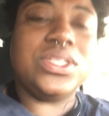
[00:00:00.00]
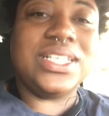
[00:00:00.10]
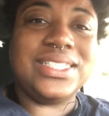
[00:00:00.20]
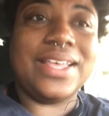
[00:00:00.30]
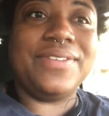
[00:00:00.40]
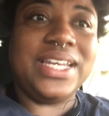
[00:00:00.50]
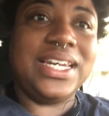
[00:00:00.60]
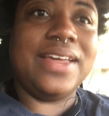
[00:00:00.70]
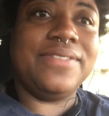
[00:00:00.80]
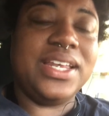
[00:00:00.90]

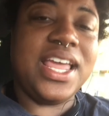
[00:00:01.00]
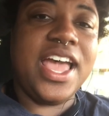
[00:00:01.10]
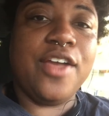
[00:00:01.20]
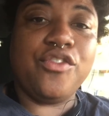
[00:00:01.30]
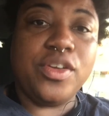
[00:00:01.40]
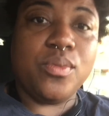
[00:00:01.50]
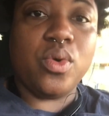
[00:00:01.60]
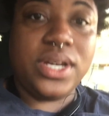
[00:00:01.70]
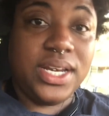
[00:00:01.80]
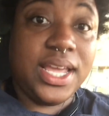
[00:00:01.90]
7-Eleven every
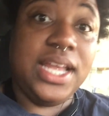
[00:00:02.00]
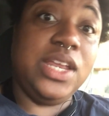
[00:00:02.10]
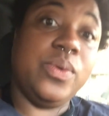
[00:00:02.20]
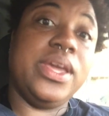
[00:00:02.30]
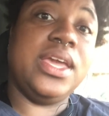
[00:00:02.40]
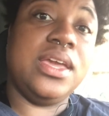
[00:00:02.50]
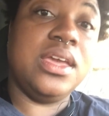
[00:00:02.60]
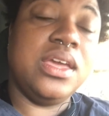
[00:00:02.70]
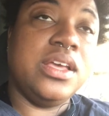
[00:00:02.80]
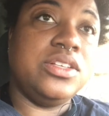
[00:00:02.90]
morning anyway,
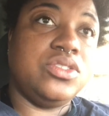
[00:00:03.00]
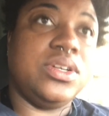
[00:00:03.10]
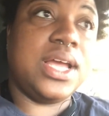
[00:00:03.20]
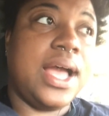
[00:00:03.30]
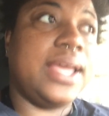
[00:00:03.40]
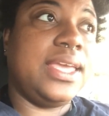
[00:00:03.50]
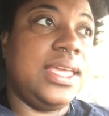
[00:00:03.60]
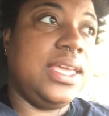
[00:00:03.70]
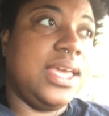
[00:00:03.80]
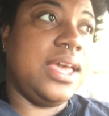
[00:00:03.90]
so that I
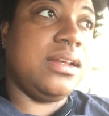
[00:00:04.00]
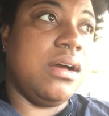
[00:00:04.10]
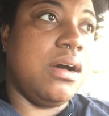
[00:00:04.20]
can get